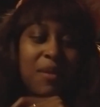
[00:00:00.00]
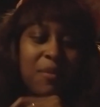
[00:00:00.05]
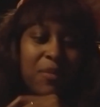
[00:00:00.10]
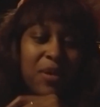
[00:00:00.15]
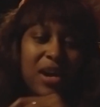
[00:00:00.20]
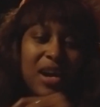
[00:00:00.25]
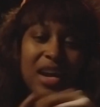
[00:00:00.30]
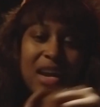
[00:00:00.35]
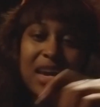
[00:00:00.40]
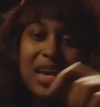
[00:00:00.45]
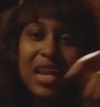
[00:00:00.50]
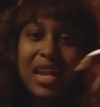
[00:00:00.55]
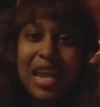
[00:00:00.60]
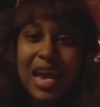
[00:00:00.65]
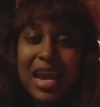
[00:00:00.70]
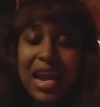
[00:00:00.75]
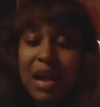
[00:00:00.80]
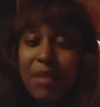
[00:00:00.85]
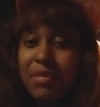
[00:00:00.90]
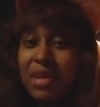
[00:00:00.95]
But,
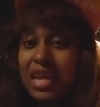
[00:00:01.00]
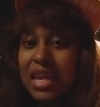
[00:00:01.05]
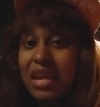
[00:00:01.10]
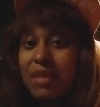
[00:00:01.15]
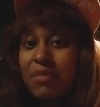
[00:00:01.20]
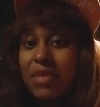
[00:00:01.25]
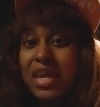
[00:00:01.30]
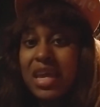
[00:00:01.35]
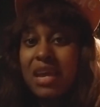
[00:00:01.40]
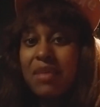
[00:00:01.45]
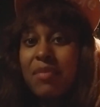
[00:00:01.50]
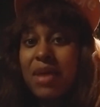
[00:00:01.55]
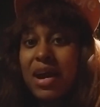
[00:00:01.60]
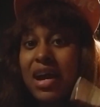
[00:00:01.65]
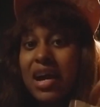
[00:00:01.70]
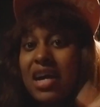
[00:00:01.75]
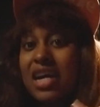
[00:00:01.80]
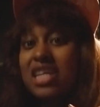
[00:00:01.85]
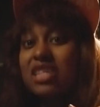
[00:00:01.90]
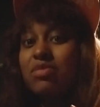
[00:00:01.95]
like, I mean, me and my
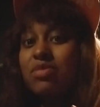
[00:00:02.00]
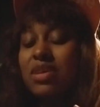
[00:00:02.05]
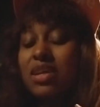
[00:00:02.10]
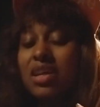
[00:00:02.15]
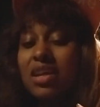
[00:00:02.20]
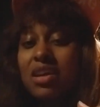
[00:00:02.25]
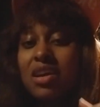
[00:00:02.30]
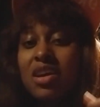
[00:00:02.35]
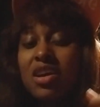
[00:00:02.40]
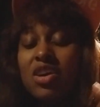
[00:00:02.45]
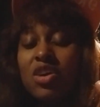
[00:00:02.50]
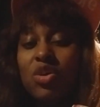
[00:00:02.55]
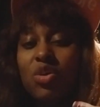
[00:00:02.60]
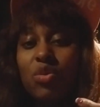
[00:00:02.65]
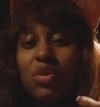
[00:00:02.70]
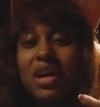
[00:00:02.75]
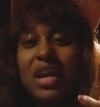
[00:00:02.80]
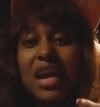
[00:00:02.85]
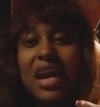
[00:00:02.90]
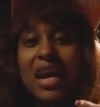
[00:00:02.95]
husband,
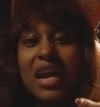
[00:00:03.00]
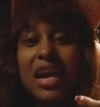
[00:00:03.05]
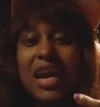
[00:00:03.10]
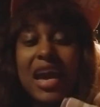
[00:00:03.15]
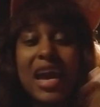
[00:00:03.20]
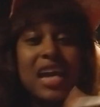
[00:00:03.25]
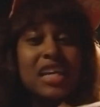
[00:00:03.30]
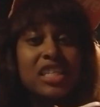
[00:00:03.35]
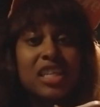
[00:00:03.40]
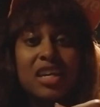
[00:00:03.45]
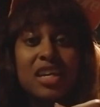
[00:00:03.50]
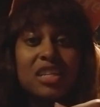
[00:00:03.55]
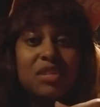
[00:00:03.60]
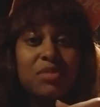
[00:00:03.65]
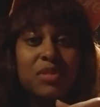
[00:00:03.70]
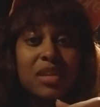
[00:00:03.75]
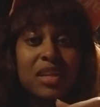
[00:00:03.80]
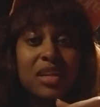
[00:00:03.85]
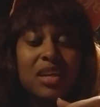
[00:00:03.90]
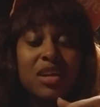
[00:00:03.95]
we
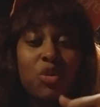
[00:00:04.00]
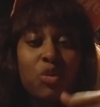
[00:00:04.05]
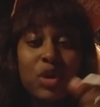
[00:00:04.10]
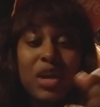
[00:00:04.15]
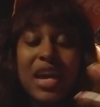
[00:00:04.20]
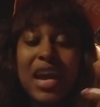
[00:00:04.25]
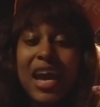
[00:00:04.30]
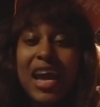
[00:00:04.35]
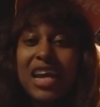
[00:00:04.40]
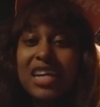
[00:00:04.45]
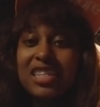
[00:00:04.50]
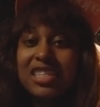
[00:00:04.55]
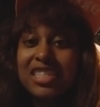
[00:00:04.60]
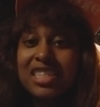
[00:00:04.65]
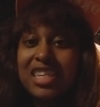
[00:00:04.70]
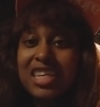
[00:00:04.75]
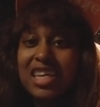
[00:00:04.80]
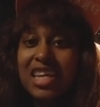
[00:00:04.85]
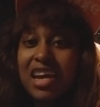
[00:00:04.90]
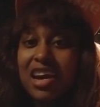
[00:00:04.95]
ex-husband we
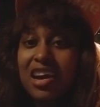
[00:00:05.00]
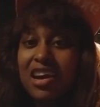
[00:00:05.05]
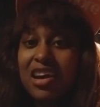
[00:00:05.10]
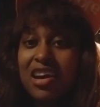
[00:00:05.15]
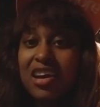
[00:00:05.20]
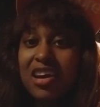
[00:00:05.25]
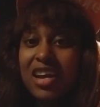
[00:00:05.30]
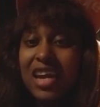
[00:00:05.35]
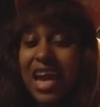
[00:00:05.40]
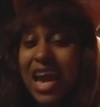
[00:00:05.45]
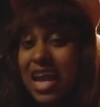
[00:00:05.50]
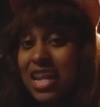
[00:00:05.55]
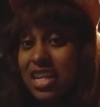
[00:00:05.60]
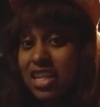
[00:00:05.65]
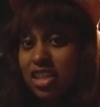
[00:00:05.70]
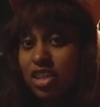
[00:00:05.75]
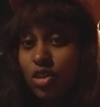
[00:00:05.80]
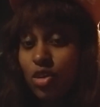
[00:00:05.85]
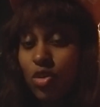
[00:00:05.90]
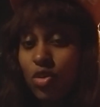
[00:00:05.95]
actually uh, got
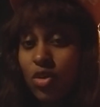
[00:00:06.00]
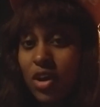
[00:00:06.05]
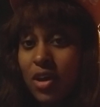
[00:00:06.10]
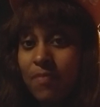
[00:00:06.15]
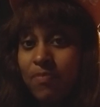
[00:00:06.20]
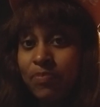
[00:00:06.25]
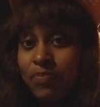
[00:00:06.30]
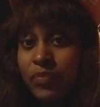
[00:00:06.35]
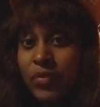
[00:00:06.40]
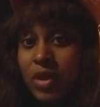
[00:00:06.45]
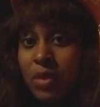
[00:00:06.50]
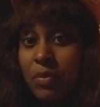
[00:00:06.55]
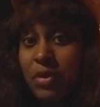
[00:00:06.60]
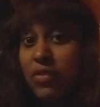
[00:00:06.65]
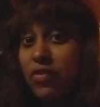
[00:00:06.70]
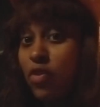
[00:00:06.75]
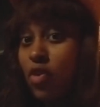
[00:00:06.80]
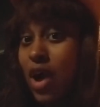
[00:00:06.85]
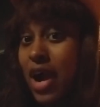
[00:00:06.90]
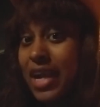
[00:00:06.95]
into it
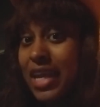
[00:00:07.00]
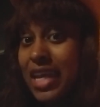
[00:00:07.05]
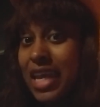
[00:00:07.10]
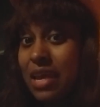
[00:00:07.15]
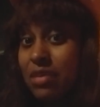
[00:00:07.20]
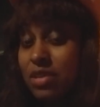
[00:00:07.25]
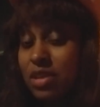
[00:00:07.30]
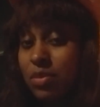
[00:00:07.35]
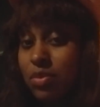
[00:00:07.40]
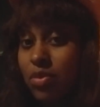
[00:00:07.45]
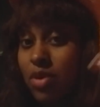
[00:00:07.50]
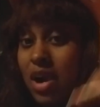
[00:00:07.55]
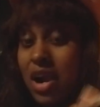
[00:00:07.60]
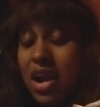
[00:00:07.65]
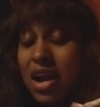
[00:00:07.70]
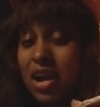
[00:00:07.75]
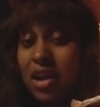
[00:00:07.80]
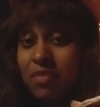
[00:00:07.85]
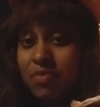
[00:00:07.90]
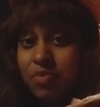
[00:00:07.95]
before i came to
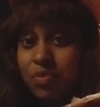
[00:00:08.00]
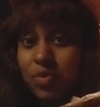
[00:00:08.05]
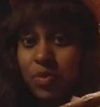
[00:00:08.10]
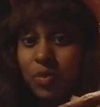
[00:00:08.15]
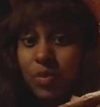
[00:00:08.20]
prime